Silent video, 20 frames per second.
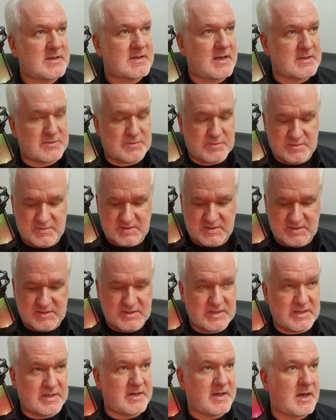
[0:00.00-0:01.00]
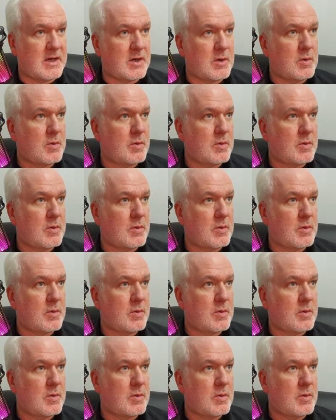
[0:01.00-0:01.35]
As you see here now,